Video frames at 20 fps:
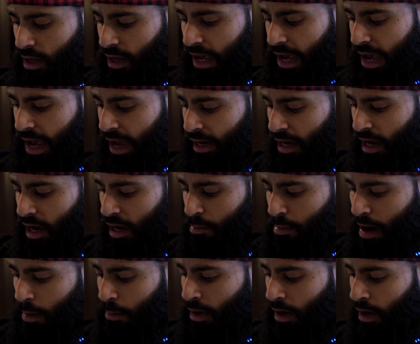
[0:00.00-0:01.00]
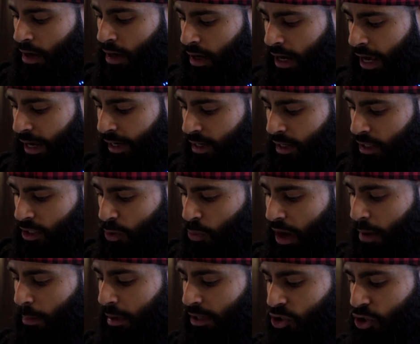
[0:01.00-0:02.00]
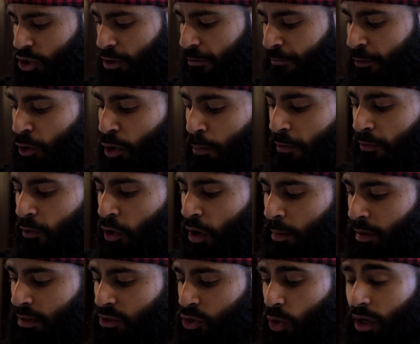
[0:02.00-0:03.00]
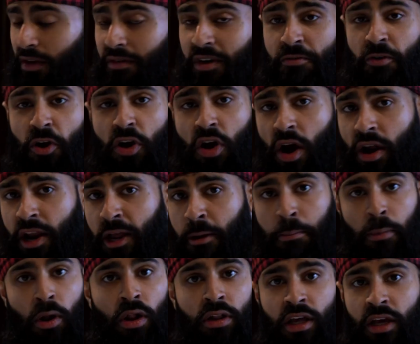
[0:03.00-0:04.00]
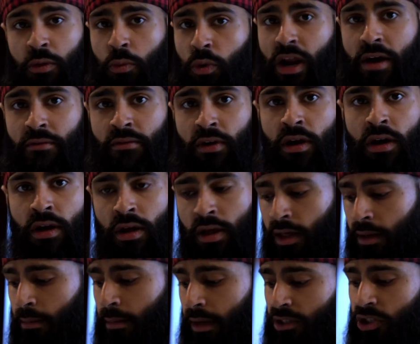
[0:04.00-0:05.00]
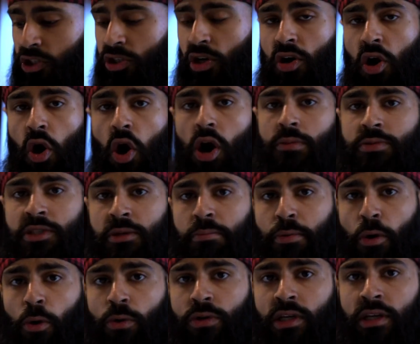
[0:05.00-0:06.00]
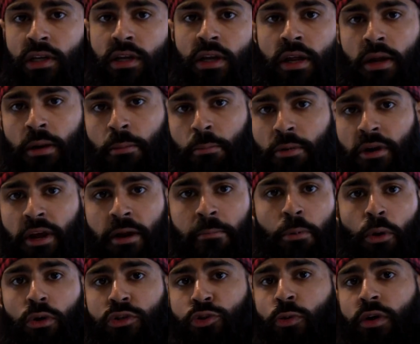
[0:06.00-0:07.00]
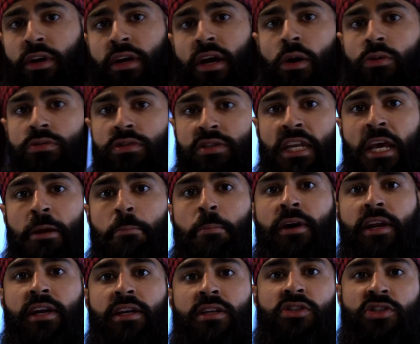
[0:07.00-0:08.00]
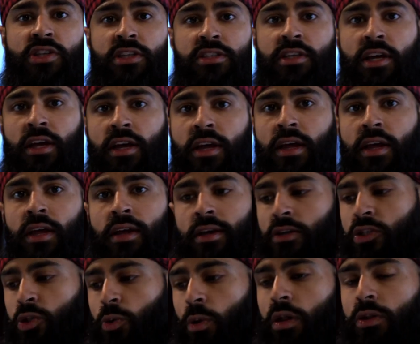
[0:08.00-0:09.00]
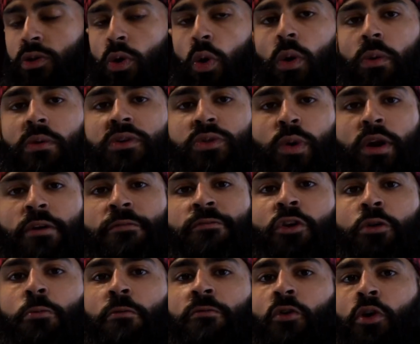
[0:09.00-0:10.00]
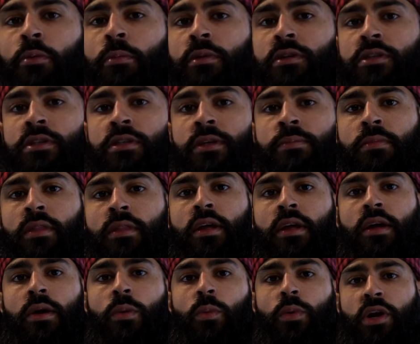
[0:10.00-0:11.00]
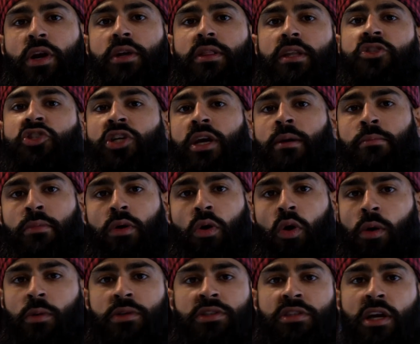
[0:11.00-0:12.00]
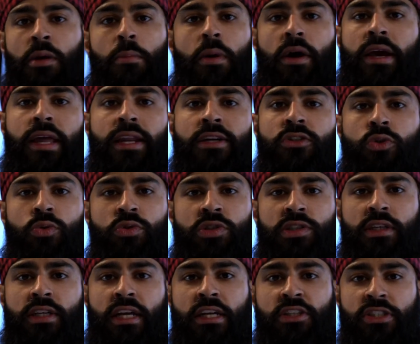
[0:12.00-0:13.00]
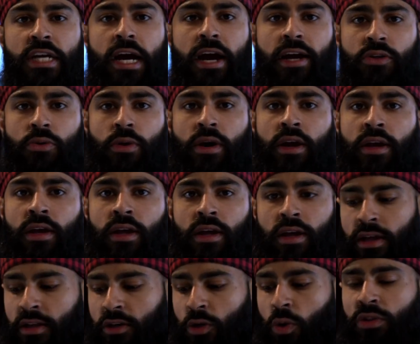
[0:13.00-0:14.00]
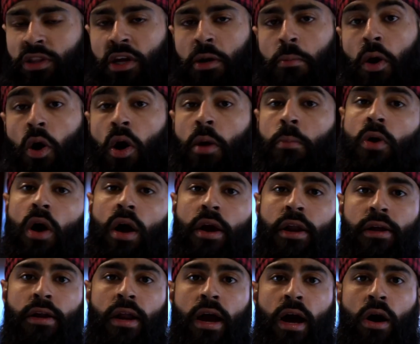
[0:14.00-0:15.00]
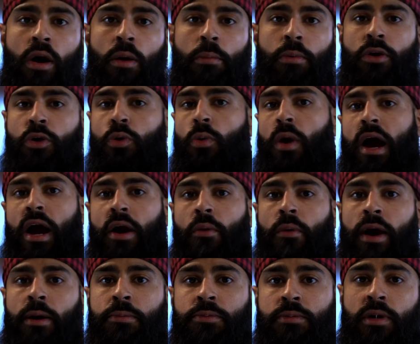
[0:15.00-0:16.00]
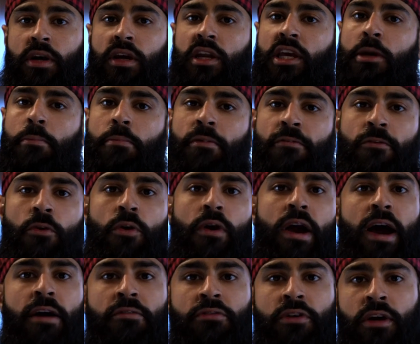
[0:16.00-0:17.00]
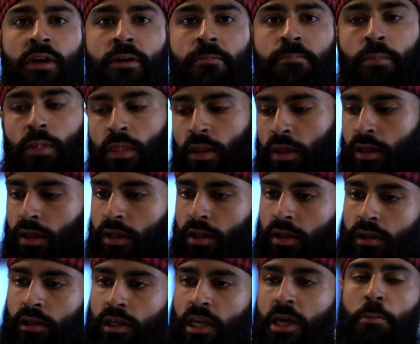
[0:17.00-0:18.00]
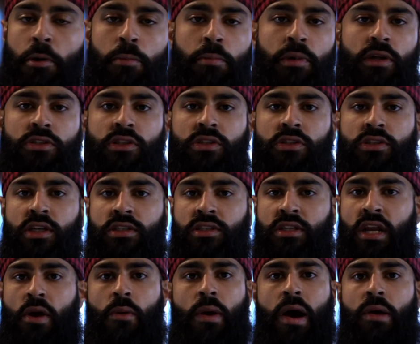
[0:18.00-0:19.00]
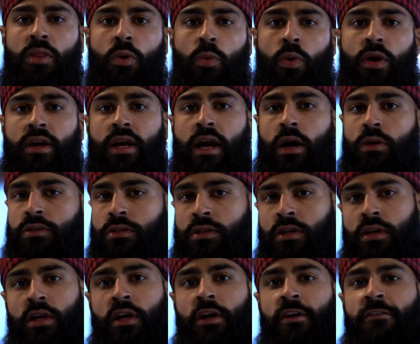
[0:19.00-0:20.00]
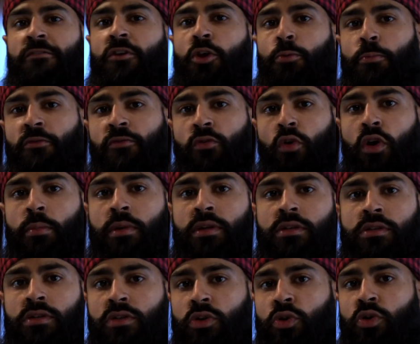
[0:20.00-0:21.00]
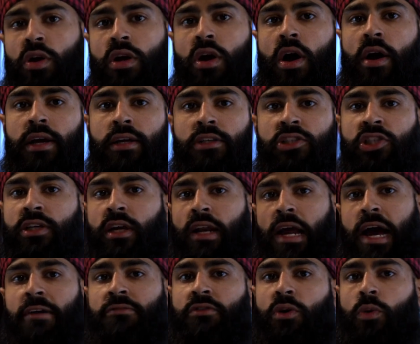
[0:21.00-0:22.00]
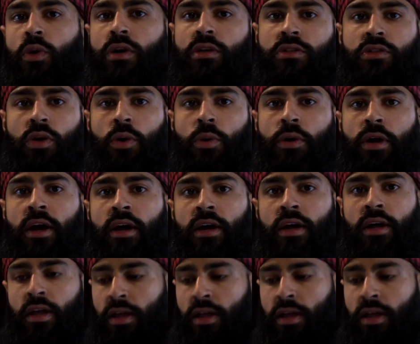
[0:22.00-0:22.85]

And remember, like, you want to make sure you feel performance. So even if you're cutting, bulking, whatever, make sure your carbs and protein pre and post workout stay pretty consistent because you always want to feel performance. When you're in the gym, always think about getting juicy and getting jacked, right? Don't think about, oh, I'm cutting now, I'm going to do high reps, I'm not going to eat before or after. Keep your meals consistent around the workouts, feel performance, do your cutting shit afterwards, okay?